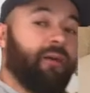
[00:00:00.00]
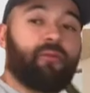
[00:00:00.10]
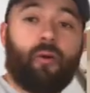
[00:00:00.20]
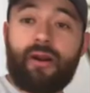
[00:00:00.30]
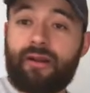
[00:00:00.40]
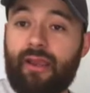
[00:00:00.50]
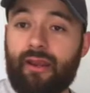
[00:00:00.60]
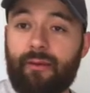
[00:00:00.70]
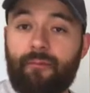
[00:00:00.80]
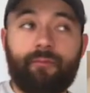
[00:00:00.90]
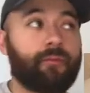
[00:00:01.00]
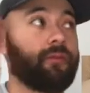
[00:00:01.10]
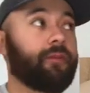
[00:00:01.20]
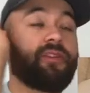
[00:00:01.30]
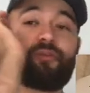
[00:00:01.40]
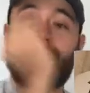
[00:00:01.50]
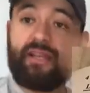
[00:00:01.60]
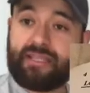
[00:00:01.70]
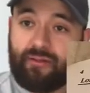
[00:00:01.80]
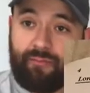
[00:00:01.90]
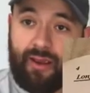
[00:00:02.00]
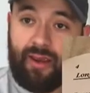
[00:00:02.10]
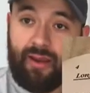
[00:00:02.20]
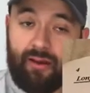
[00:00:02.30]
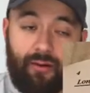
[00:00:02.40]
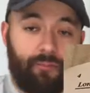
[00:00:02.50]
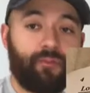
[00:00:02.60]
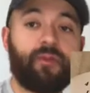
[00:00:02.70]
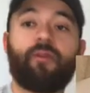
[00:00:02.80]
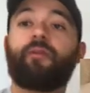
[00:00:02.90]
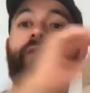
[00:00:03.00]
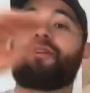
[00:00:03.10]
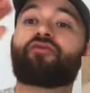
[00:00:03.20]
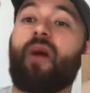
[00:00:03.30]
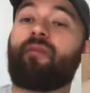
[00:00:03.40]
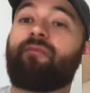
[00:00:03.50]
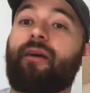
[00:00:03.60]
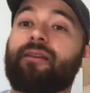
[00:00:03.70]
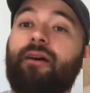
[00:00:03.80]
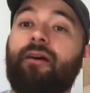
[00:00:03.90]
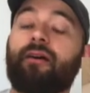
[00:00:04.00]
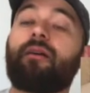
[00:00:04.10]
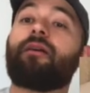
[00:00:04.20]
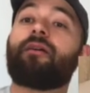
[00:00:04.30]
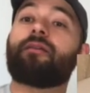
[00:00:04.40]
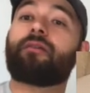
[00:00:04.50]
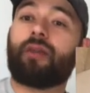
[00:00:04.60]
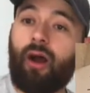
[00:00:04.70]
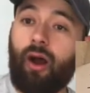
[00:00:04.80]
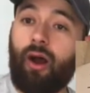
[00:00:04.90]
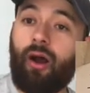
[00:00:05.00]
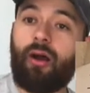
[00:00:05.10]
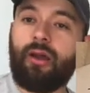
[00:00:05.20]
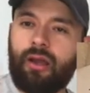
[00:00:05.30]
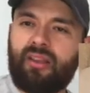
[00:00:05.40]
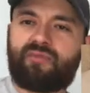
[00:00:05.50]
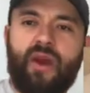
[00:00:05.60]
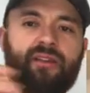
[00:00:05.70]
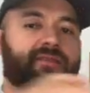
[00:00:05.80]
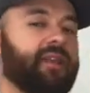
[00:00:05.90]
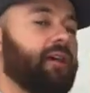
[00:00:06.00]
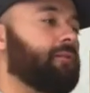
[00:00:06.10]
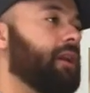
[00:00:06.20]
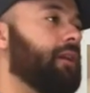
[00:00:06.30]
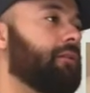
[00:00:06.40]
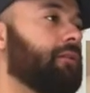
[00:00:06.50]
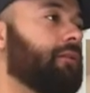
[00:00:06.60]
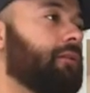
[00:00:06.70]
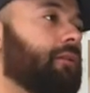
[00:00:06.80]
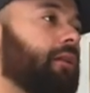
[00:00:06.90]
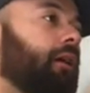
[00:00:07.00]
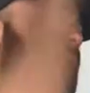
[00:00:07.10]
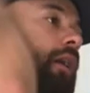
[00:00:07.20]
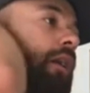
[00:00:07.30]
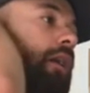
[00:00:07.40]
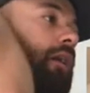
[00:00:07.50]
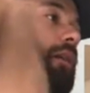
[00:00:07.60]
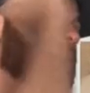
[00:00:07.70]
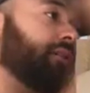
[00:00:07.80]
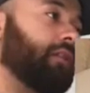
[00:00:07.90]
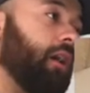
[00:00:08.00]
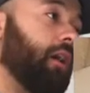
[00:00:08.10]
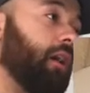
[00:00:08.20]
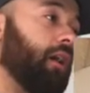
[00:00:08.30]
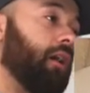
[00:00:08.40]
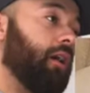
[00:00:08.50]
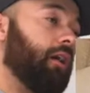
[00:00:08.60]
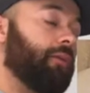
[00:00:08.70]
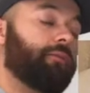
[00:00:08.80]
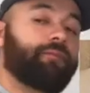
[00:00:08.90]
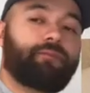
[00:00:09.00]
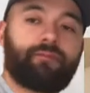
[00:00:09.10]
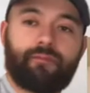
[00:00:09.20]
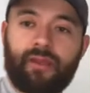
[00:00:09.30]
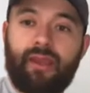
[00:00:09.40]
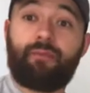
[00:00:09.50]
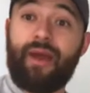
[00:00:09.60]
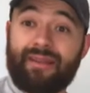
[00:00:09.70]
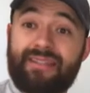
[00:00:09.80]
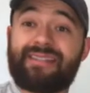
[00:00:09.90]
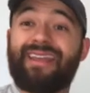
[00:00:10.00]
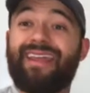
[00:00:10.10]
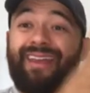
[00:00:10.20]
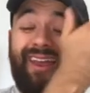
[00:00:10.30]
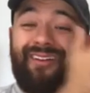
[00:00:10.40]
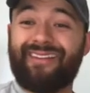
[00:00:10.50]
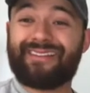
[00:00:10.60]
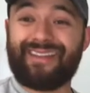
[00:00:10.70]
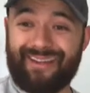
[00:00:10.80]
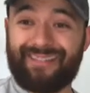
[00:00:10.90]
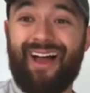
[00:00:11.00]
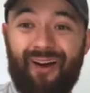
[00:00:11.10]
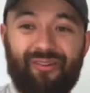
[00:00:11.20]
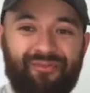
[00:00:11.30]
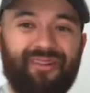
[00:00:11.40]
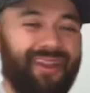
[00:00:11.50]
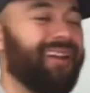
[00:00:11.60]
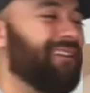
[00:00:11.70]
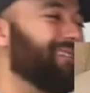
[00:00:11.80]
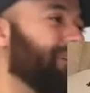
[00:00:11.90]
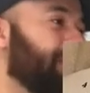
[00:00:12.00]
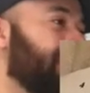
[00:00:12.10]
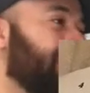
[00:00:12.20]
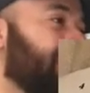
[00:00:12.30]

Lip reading: coordinating the release of my air with the drop of my tongue. Ta. Let's practice that. Ready? Ta. Again, practice the inhale and saying ta with me. Yeah, here we go. Ready?